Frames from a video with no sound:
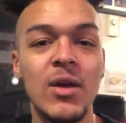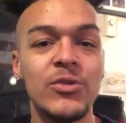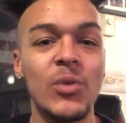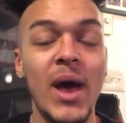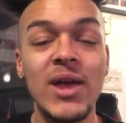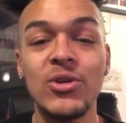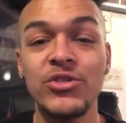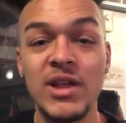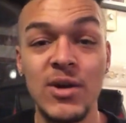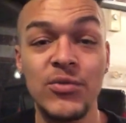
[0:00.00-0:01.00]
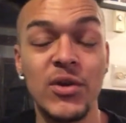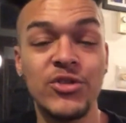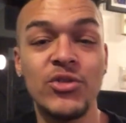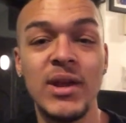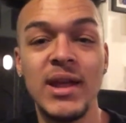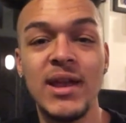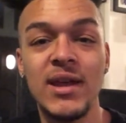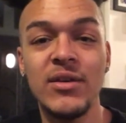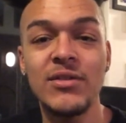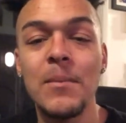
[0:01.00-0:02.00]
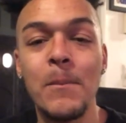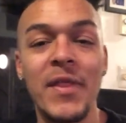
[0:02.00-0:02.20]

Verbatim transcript: So I understand how frustrating it is,